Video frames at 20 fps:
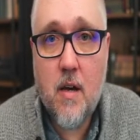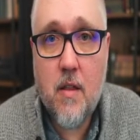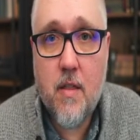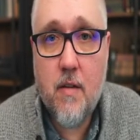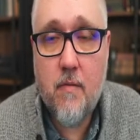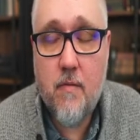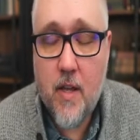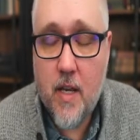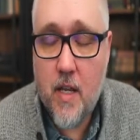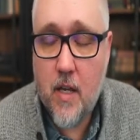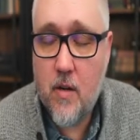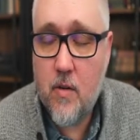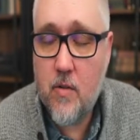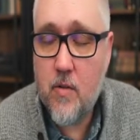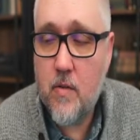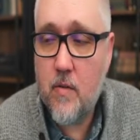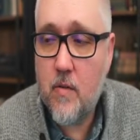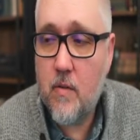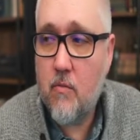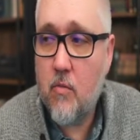the
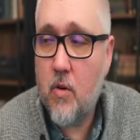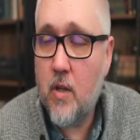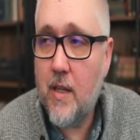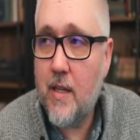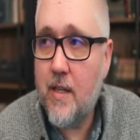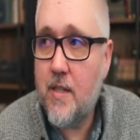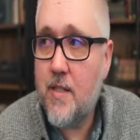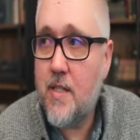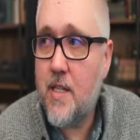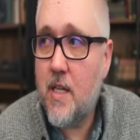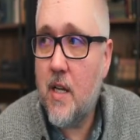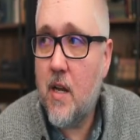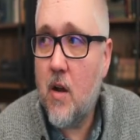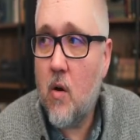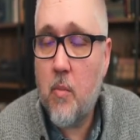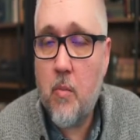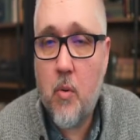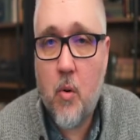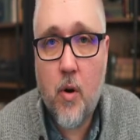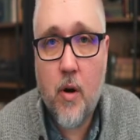video releasing a
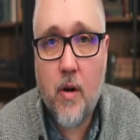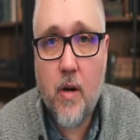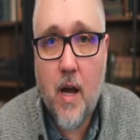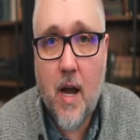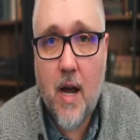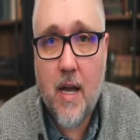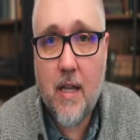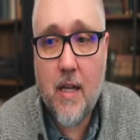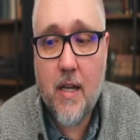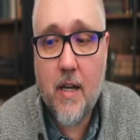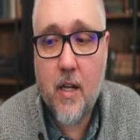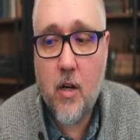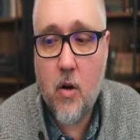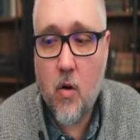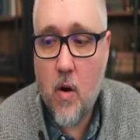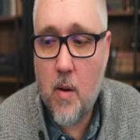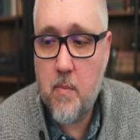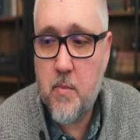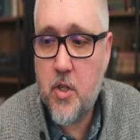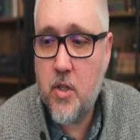report highlighting
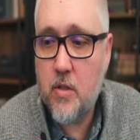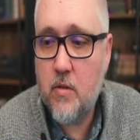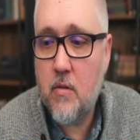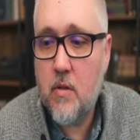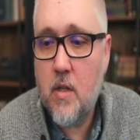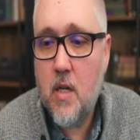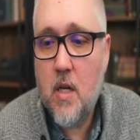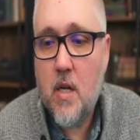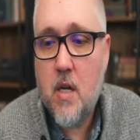corruption.